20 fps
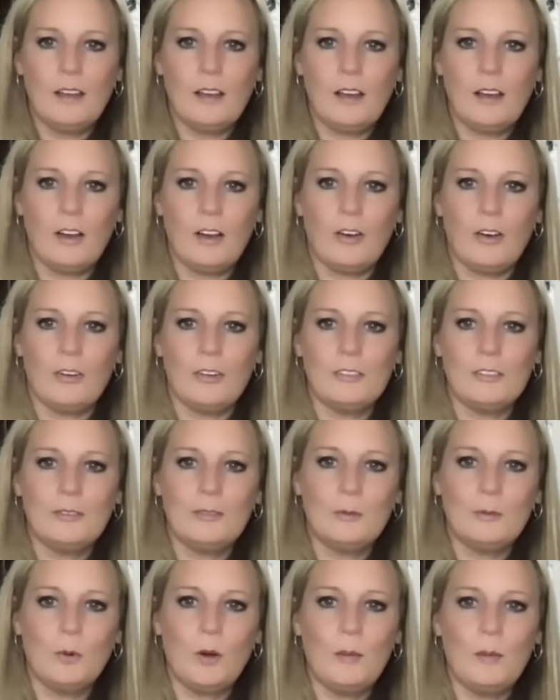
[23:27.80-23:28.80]
Oh,
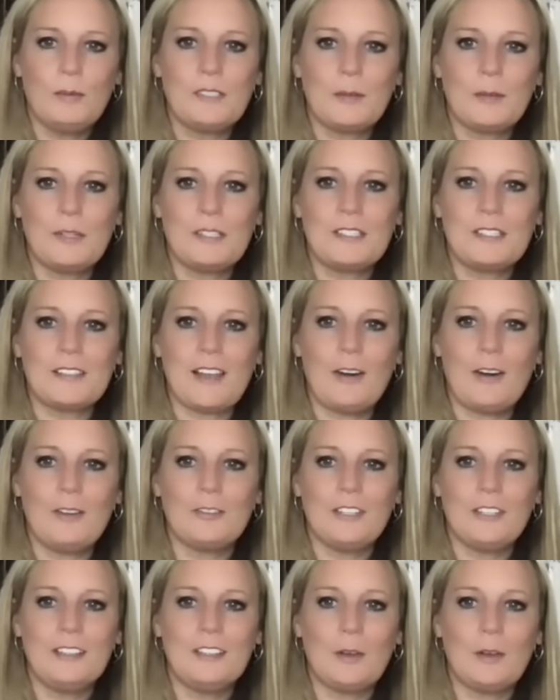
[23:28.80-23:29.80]
whoops. Somebody says, I don't
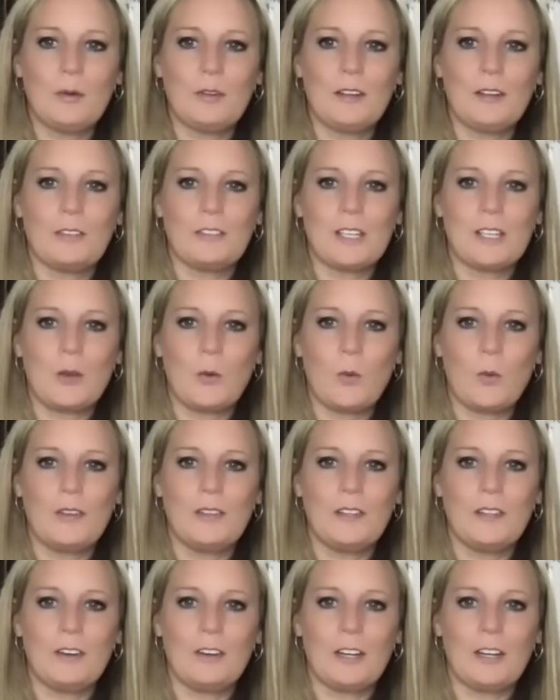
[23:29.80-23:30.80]
think they were announcing when
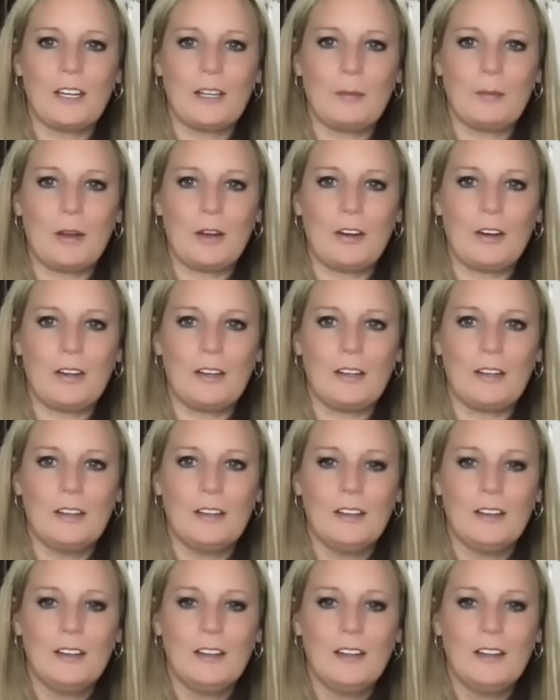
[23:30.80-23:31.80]
they're getting married.
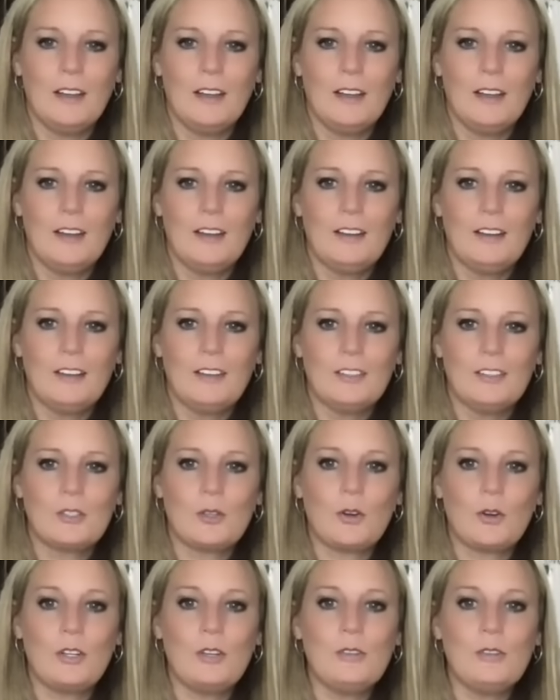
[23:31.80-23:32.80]
So
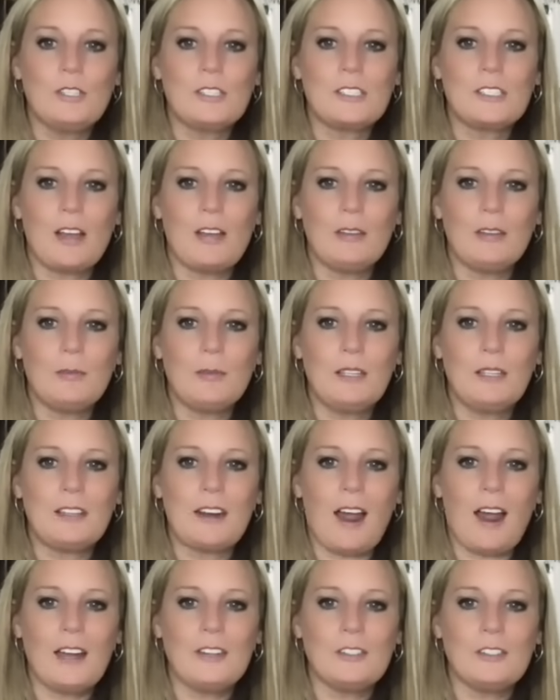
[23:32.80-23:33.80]
are you just telling me that
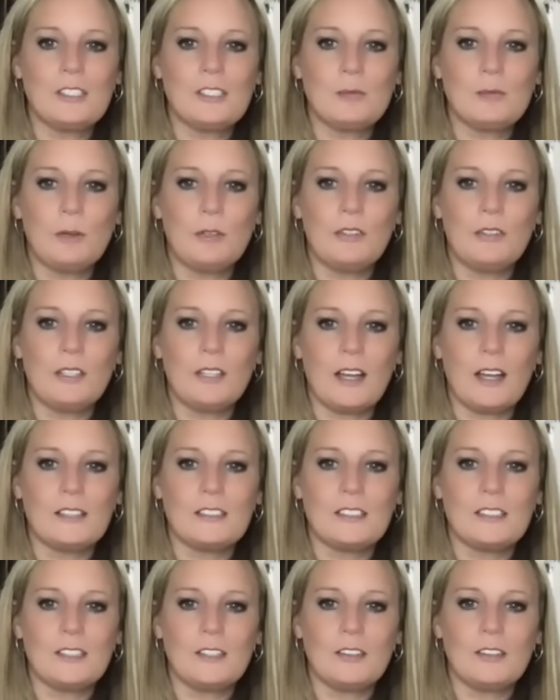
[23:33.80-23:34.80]
I just spilled the guts
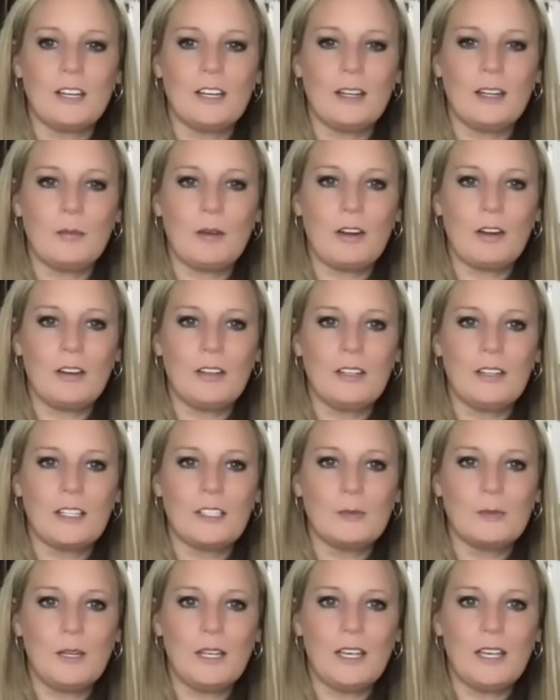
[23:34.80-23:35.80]
that they're getting married
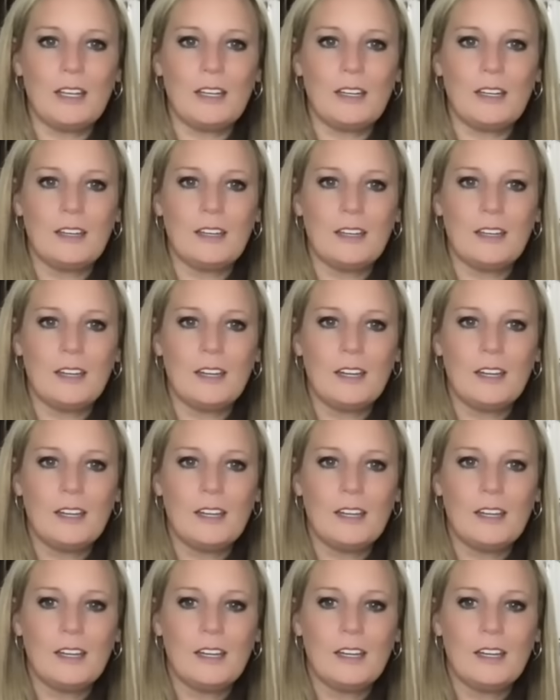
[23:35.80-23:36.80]
next weekend?
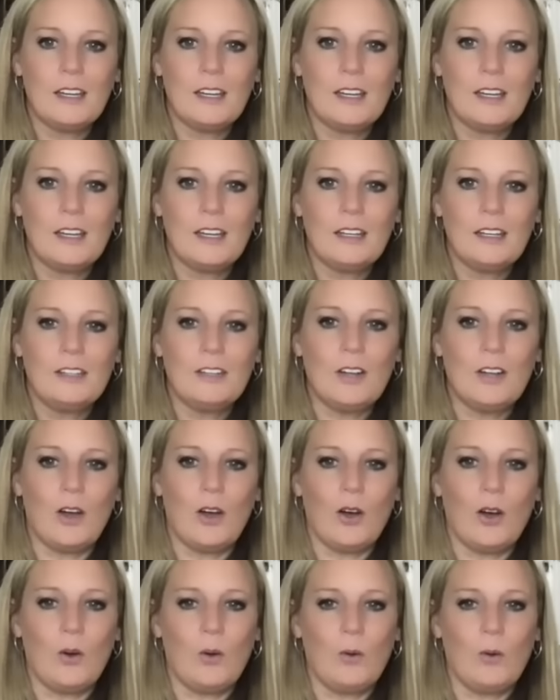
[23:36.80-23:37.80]

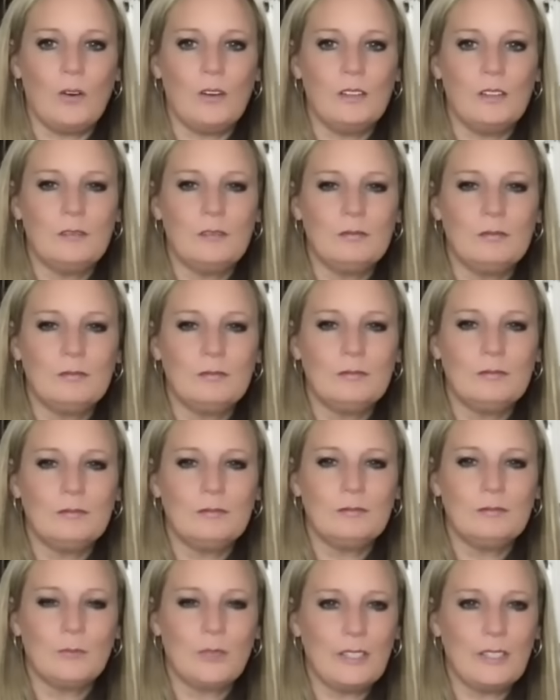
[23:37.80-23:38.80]
No.
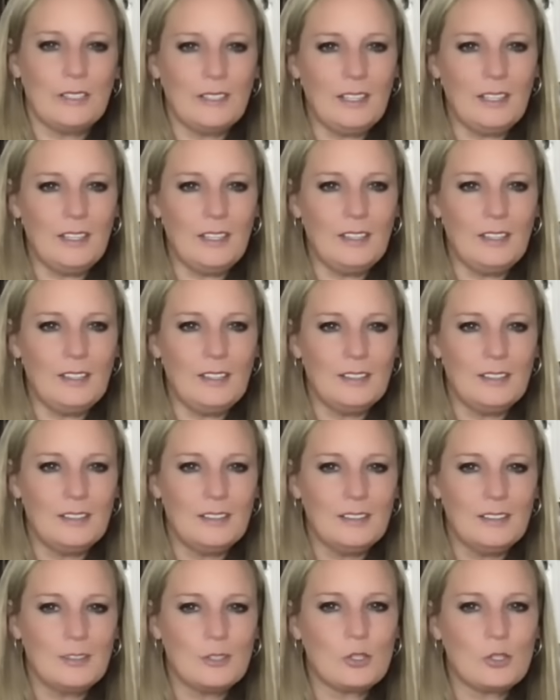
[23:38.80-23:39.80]
Really?
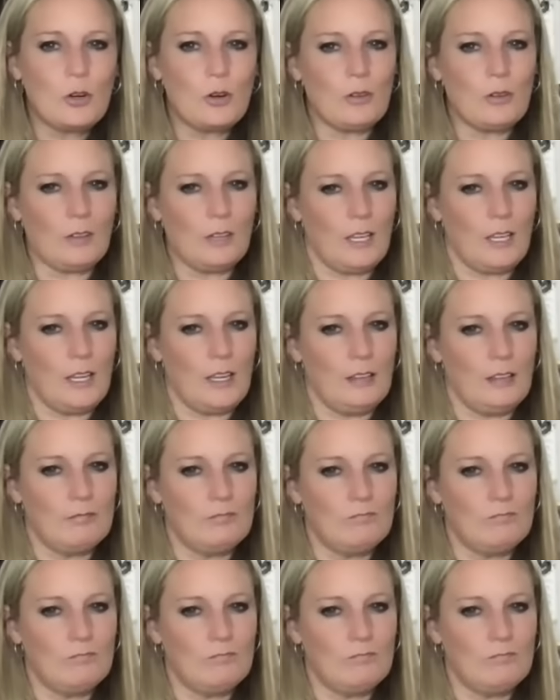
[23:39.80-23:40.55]
Surely.